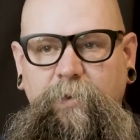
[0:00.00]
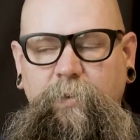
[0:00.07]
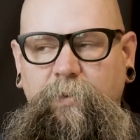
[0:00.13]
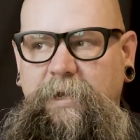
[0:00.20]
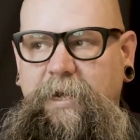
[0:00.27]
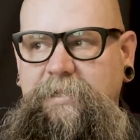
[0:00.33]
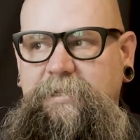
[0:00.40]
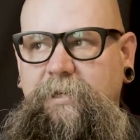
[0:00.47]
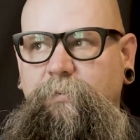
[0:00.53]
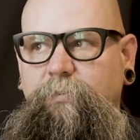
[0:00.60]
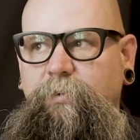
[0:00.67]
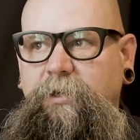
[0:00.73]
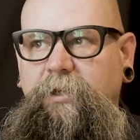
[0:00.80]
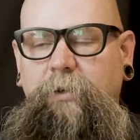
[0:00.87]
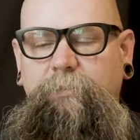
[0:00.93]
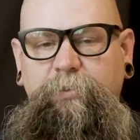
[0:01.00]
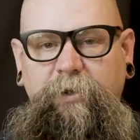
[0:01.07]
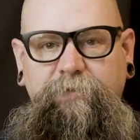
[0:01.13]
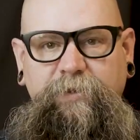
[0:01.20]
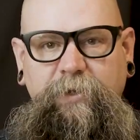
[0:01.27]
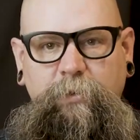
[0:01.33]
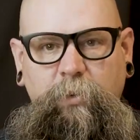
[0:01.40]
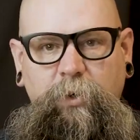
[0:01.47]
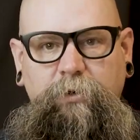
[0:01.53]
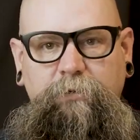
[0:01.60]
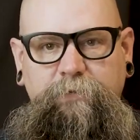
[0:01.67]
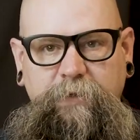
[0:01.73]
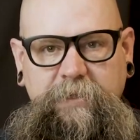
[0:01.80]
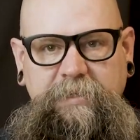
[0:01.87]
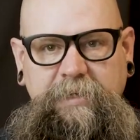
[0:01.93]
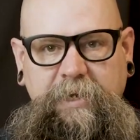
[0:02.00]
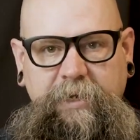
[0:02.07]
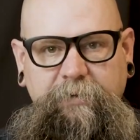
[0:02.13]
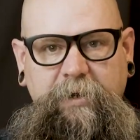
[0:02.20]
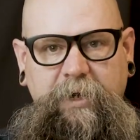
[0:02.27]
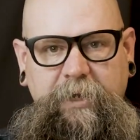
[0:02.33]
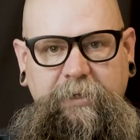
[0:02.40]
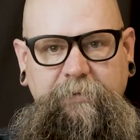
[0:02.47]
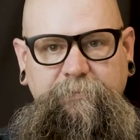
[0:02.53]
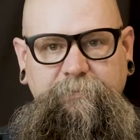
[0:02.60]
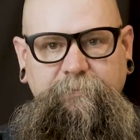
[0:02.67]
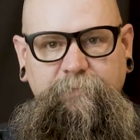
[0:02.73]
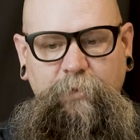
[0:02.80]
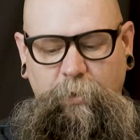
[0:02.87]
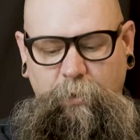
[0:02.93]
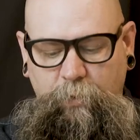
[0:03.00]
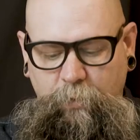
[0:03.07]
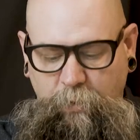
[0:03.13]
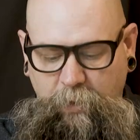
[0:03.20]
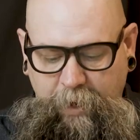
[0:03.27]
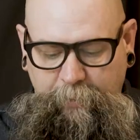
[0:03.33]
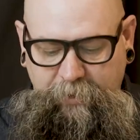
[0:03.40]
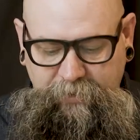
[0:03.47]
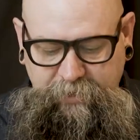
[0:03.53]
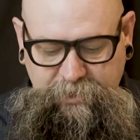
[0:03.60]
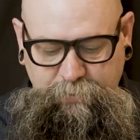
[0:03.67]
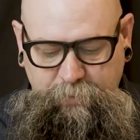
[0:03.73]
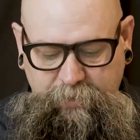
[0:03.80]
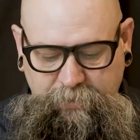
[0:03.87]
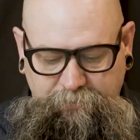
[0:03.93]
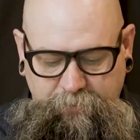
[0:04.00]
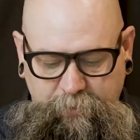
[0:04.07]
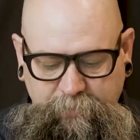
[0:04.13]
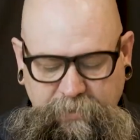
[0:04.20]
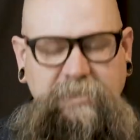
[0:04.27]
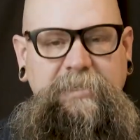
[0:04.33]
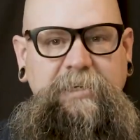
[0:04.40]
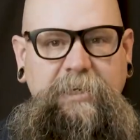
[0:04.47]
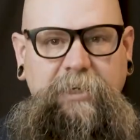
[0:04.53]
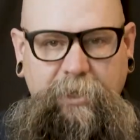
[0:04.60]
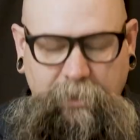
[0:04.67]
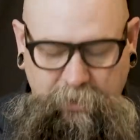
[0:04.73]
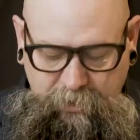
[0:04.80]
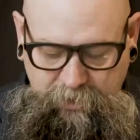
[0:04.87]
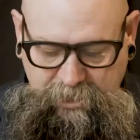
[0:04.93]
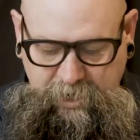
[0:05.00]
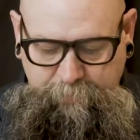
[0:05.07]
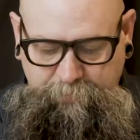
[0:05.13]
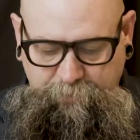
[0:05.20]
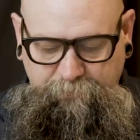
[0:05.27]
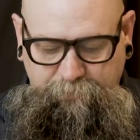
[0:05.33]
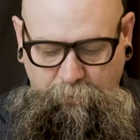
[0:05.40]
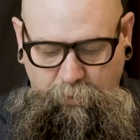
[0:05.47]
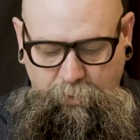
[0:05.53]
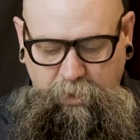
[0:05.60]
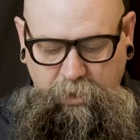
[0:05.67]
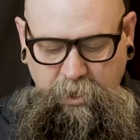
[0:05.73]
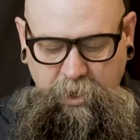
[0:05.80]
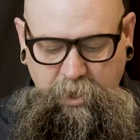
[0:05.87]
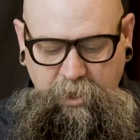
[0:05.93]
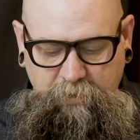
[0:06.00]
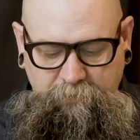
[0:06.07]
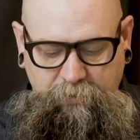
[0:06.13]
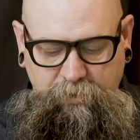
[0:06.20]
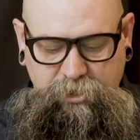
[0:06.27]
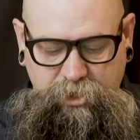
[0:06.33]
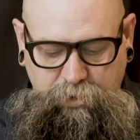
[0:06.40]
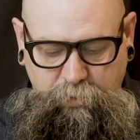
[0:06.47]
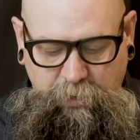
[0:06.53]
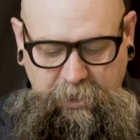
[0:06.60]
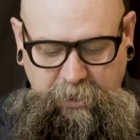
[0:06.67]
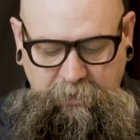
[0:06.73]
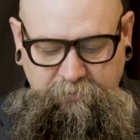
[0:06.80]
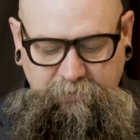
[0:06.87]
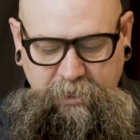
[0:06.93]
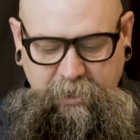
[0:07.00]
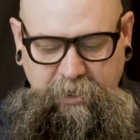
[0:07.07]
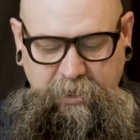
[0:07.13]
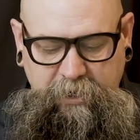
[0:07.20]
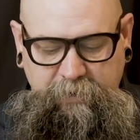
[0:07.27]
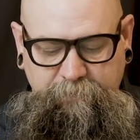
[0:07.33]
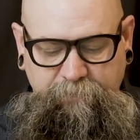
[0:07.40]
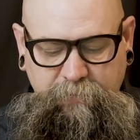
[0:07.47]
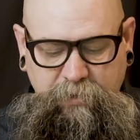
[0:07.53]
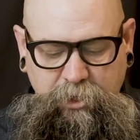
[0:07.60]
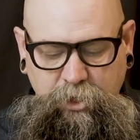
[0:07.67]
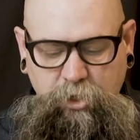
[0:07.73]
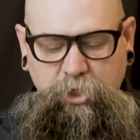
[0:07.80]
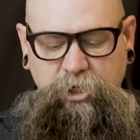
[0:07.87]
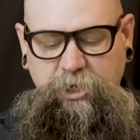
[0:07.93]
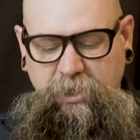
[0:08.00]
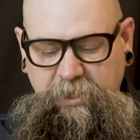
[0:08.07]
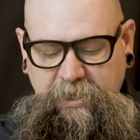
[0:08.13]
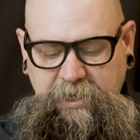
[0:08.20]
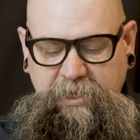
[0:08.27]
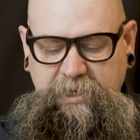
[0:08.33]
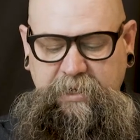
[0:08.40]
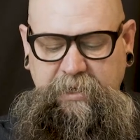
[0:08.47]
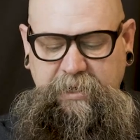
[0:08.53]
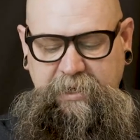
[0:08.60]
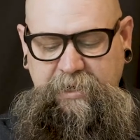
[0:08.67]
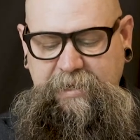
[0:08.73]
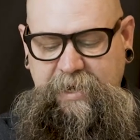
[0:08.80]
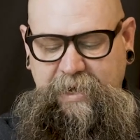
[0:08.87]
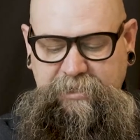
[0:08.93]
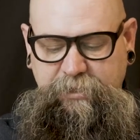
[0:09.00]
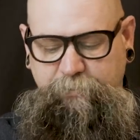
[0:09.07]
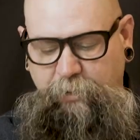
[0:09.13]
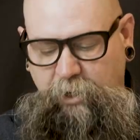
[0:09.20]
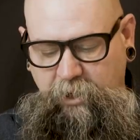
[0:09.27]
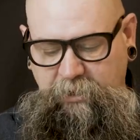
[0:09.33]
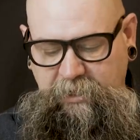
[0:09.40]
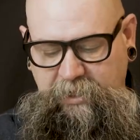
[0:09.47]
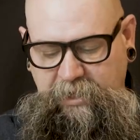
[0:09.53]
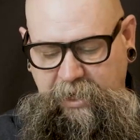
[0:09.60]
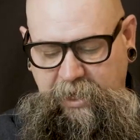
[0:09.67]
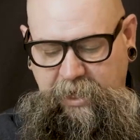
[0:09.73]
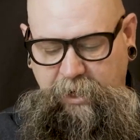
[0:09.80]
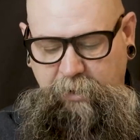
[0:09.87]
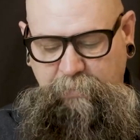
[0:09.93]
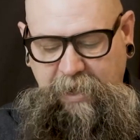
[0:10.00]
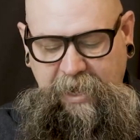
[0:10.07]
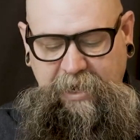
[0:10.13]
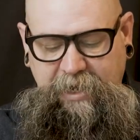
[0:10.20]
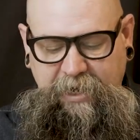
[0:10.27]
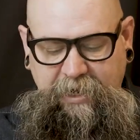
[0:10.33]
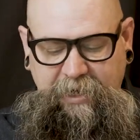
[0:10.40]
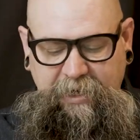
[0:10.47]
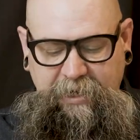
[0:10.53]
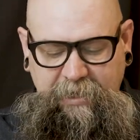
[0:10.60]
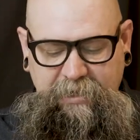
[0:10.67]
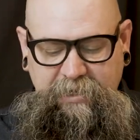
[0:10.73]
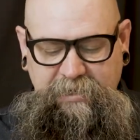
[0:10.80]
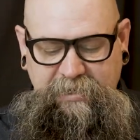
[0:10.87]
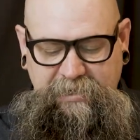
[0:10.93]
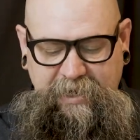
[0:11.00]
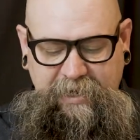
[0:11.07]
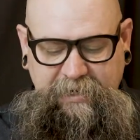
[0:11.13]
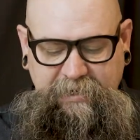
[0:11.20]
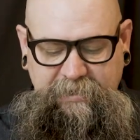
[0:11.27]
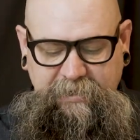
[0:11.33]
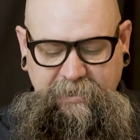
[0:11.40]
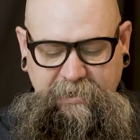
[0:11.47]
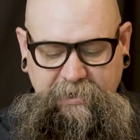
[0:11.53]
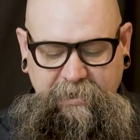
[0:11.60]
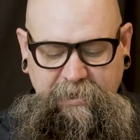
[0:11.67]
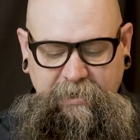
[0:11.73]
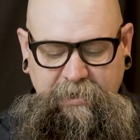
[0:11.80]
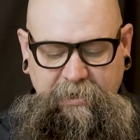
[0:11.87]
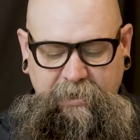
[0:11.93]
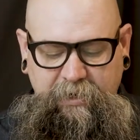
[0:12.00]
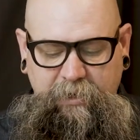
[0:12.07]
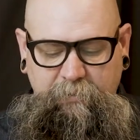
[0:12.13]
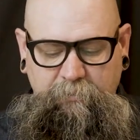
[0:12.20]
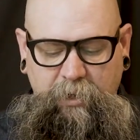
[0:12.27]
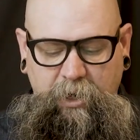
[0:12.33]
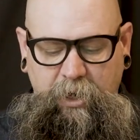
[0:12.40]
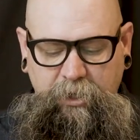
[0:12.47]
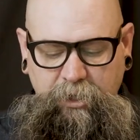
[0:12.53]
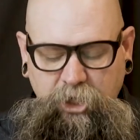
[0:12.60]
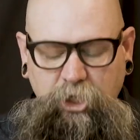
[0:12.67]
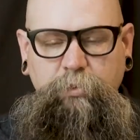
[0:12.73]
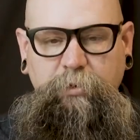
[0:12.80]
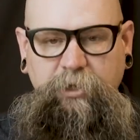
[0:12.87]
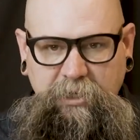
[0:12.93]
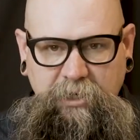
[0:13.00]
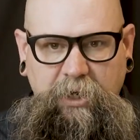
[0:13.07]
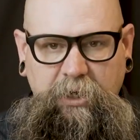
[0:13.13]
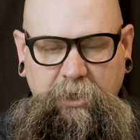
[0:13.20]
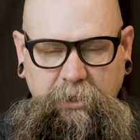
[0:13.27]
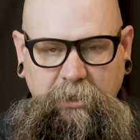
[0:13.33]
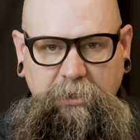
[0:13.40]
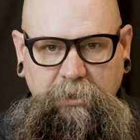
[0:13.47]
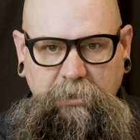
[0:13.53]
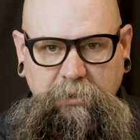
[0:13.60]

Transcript: Well, that's a real uplifting word for the day, right? Or how about this one from Ezekiel chapter 4, verse 12. You shall eat it as a barley cake, baking it in the sight on human dung.